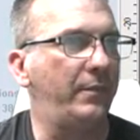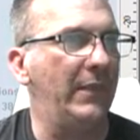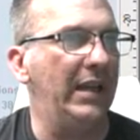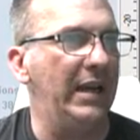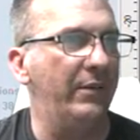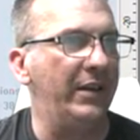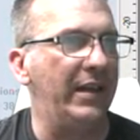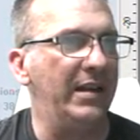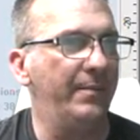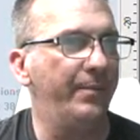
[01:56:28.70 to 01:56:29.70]
and
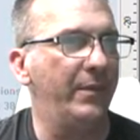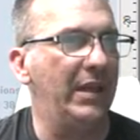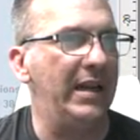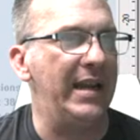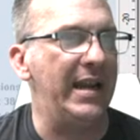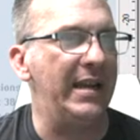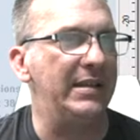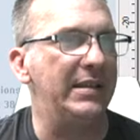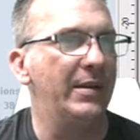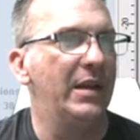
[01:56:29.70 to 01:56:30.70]
everything.
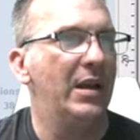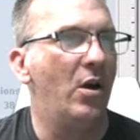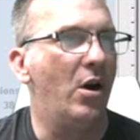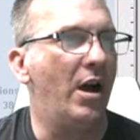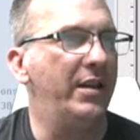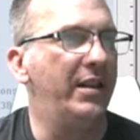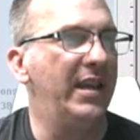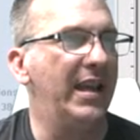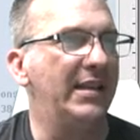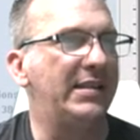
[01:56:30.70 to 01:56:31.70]
And on
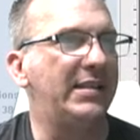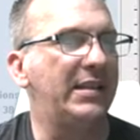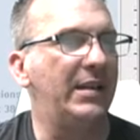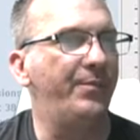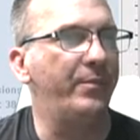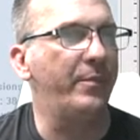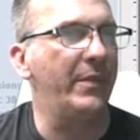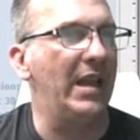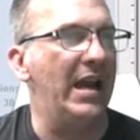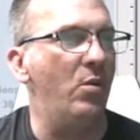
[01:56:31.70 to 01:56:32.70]
this,
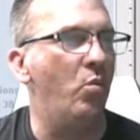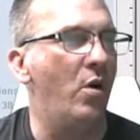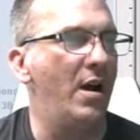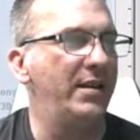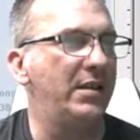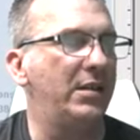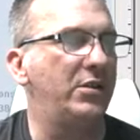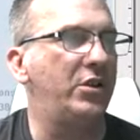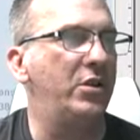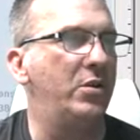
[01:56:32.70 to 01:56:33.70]
I want
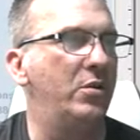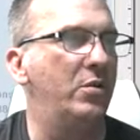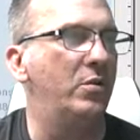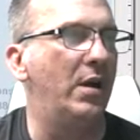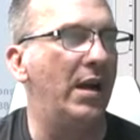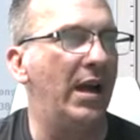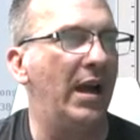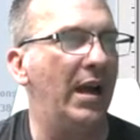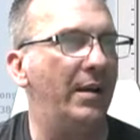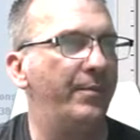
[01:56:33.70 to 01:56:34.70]
to,
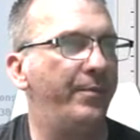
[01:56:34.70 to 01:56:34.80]
I'm